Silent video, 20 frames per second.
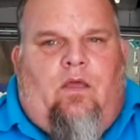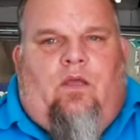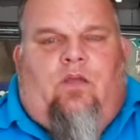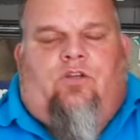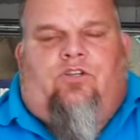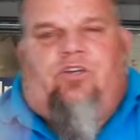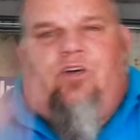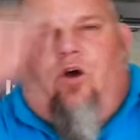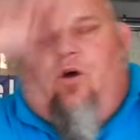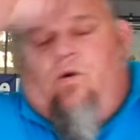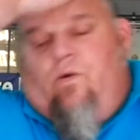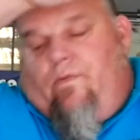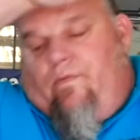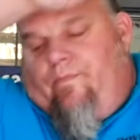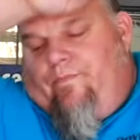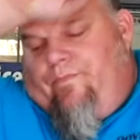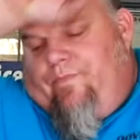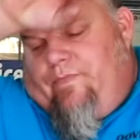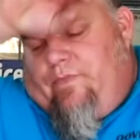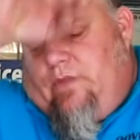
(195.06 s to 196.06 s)
So
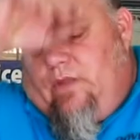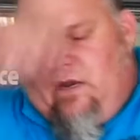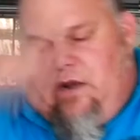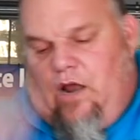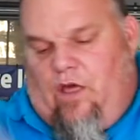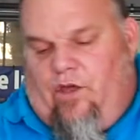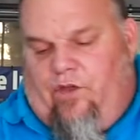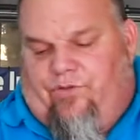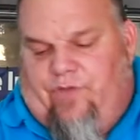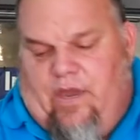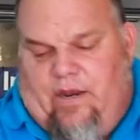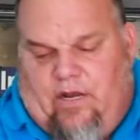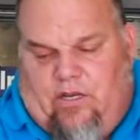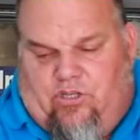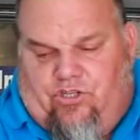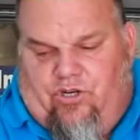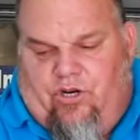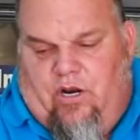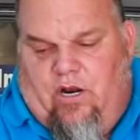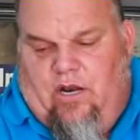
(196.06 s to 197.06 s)
another thing that
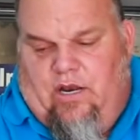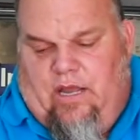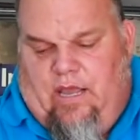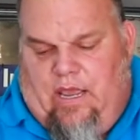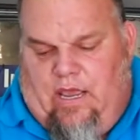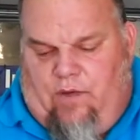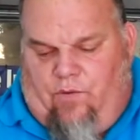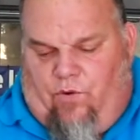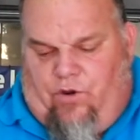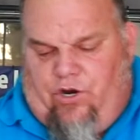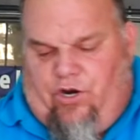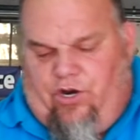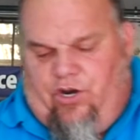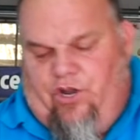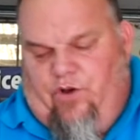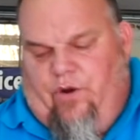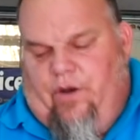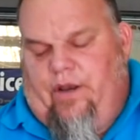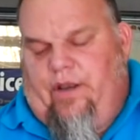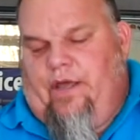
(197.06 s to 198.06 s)
you're going to need when you're
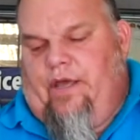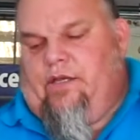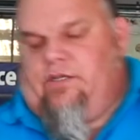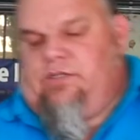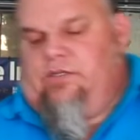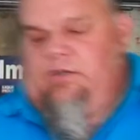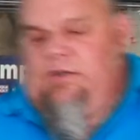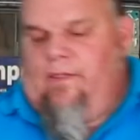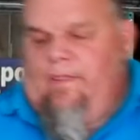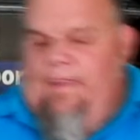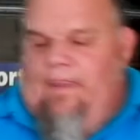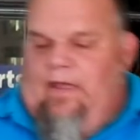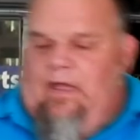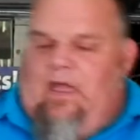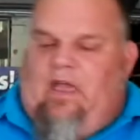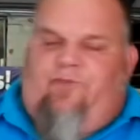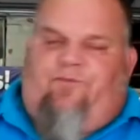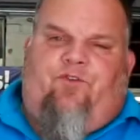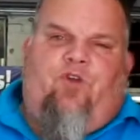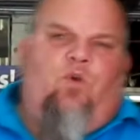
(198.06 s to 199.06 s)
doing this,
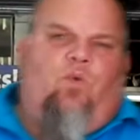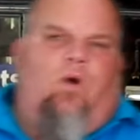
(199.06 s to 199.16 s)
if you